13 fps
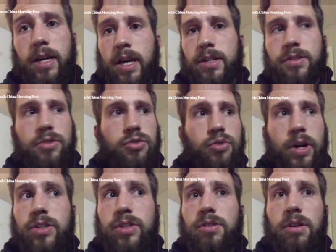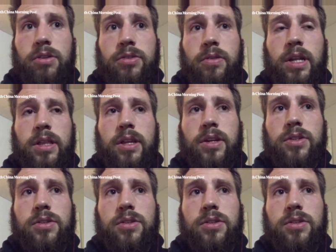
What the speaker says: He hasn't trash talked or anything.